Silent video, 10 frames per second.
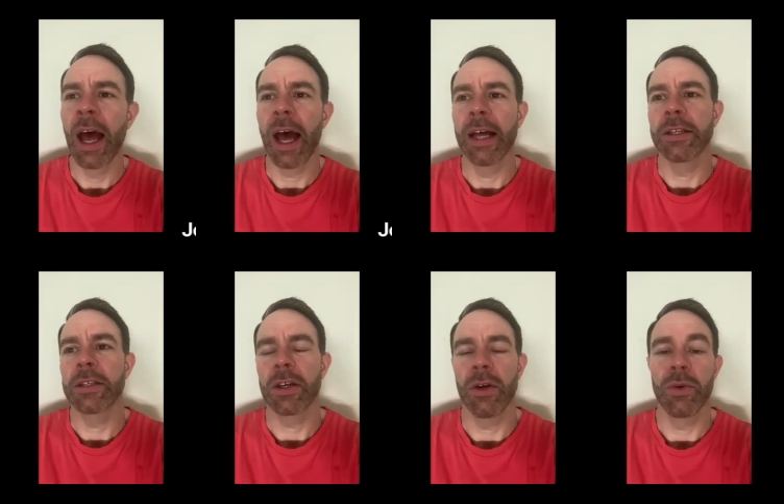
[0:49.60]
And
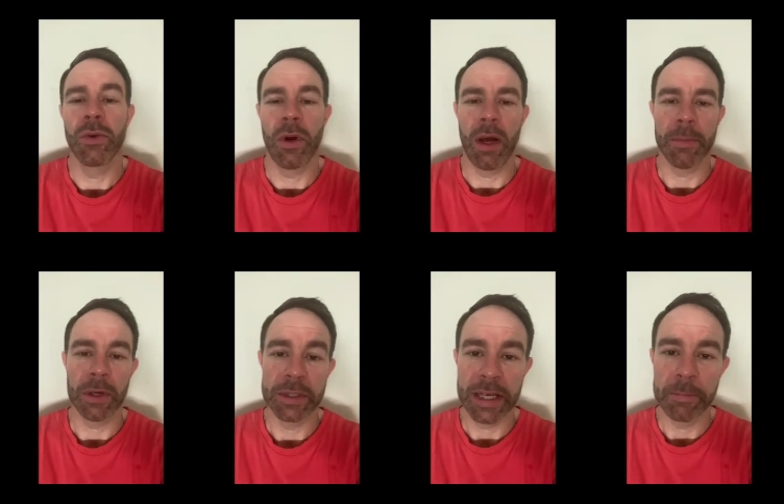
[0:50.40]
so I'm
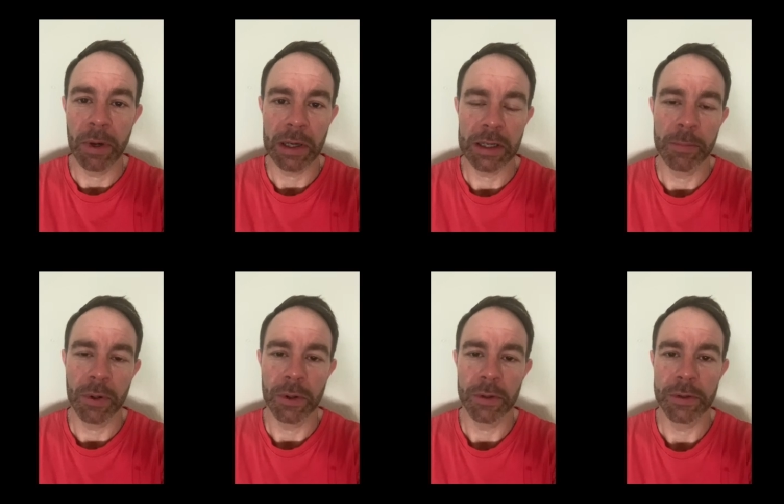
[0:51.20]
going to embark
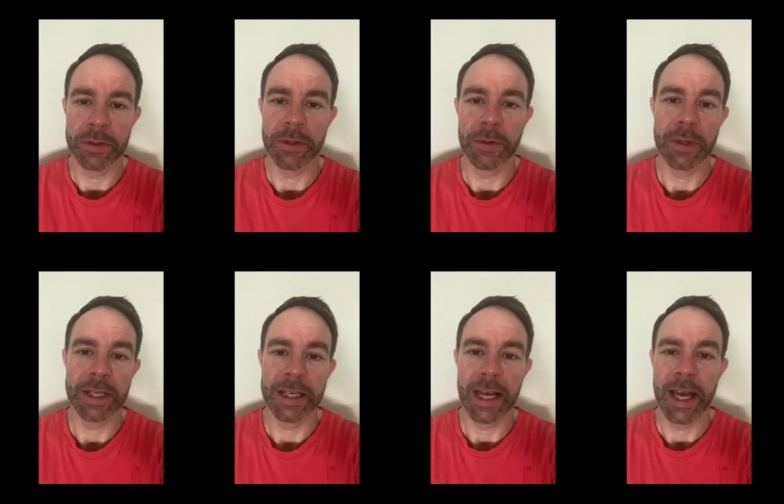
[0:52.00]
upon
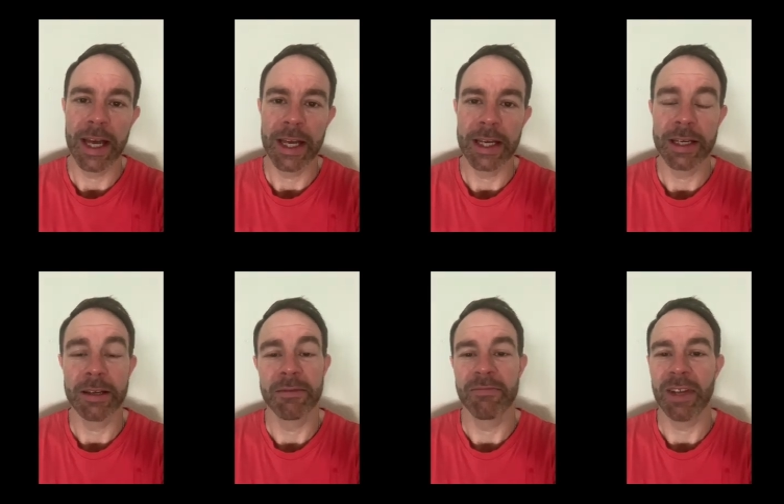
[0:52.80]
doing a
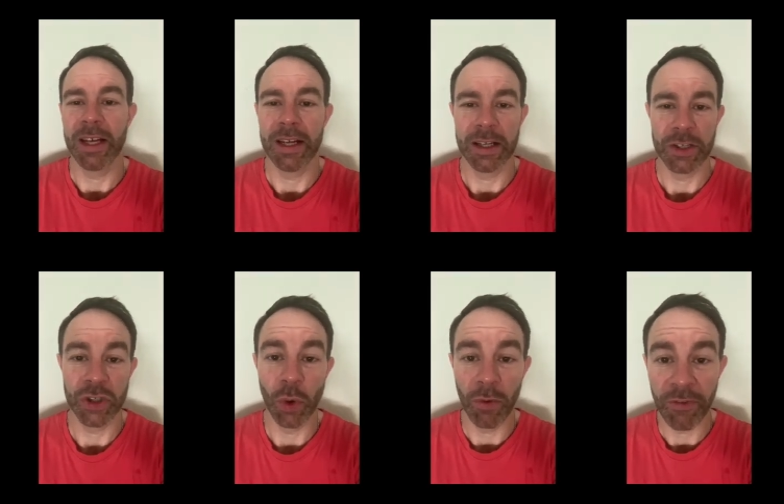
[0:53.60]
uh,
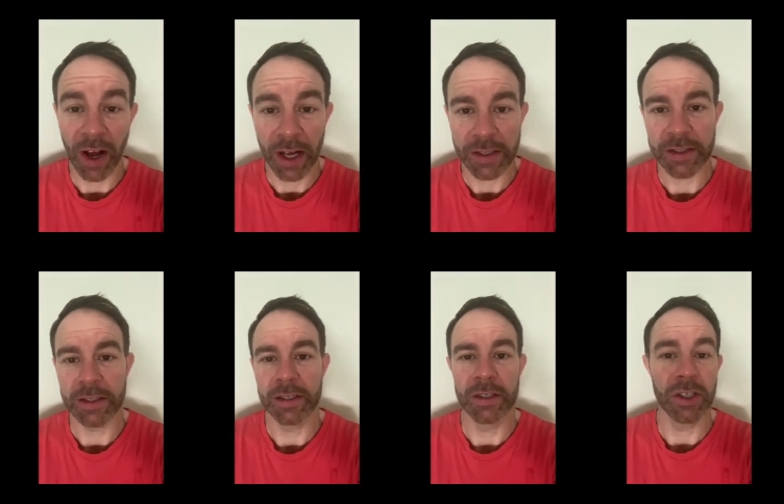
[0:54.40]
short
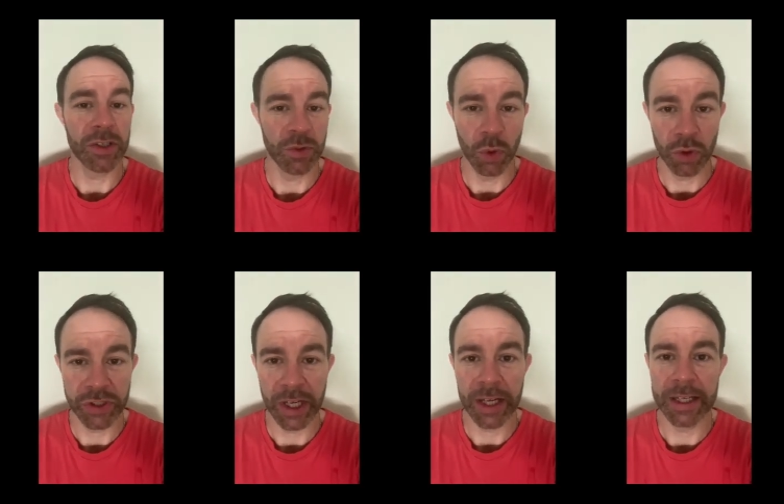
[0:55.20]
fast, just
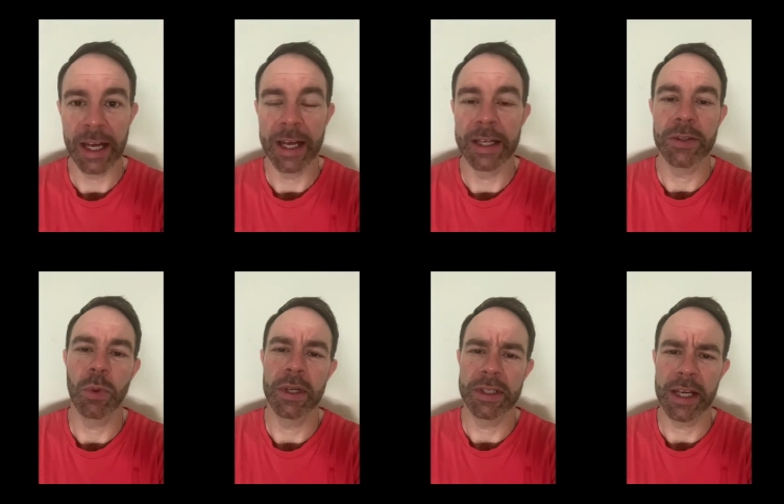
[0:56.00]
water, as
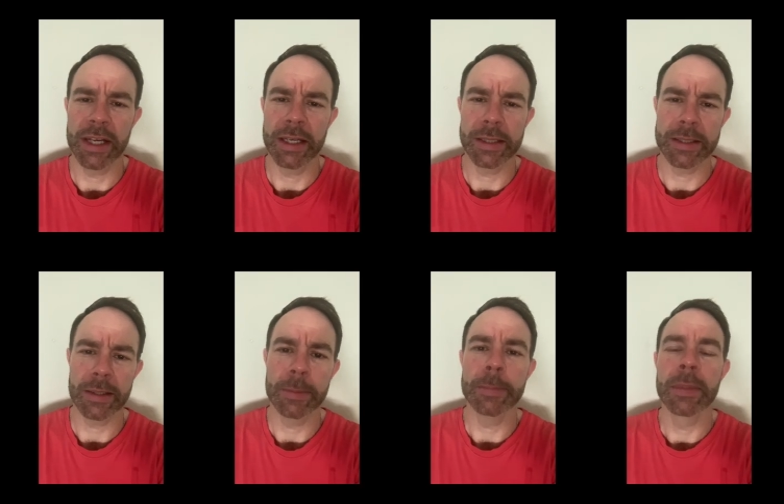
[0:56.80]
well as taking
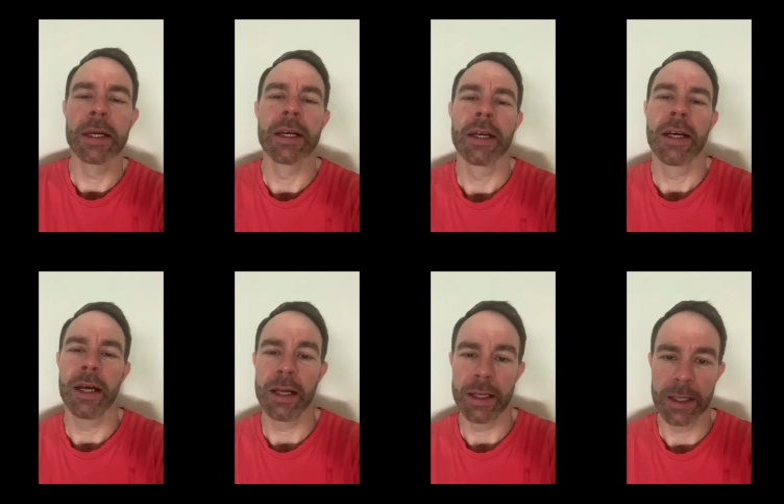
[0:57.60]
some
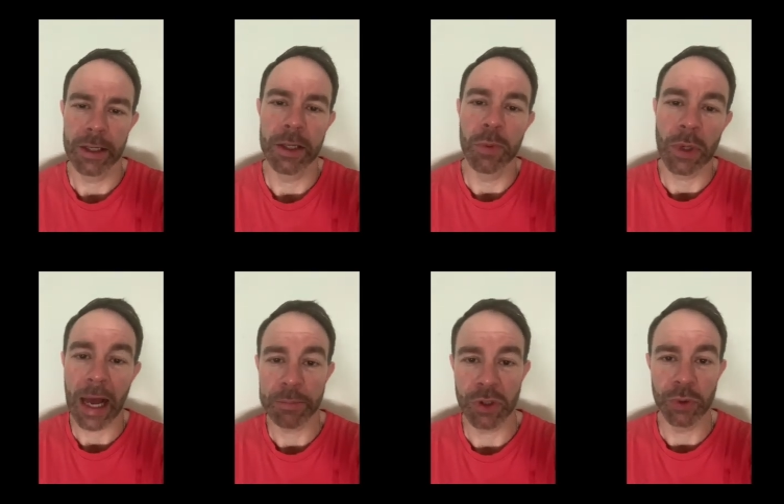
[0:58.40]
uh, herbal
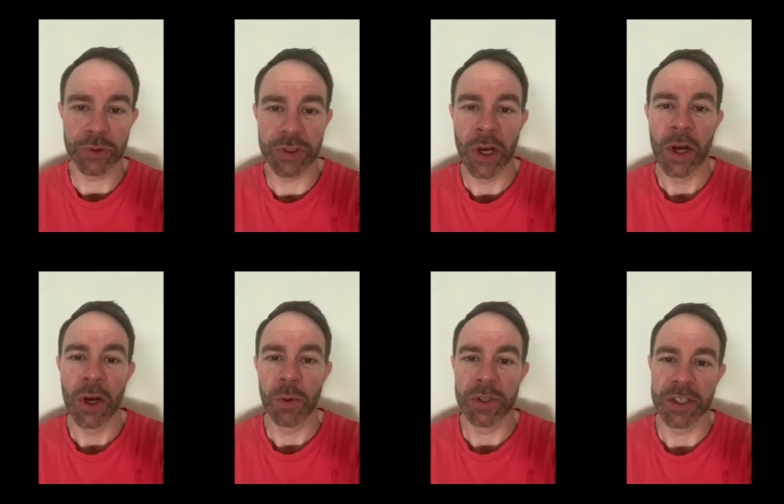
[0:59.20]
capsules,
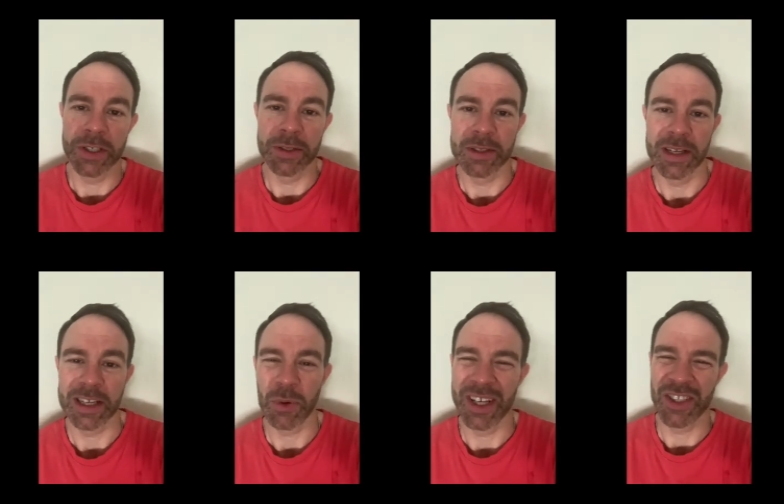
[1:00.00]
which are
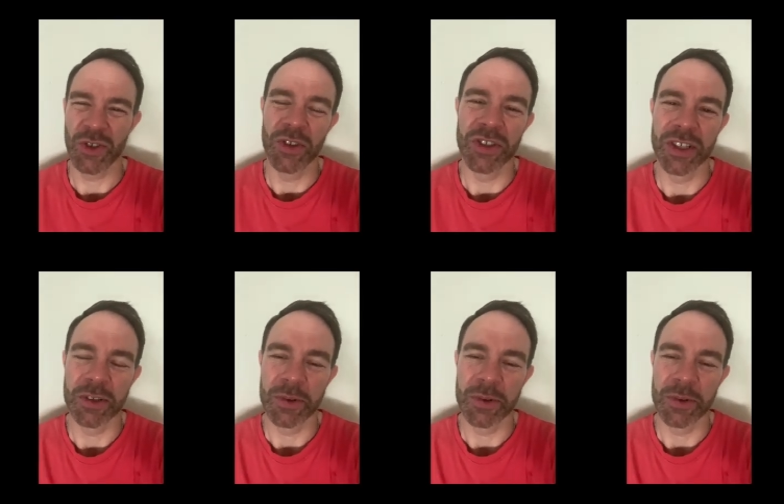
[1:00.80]
quite astringent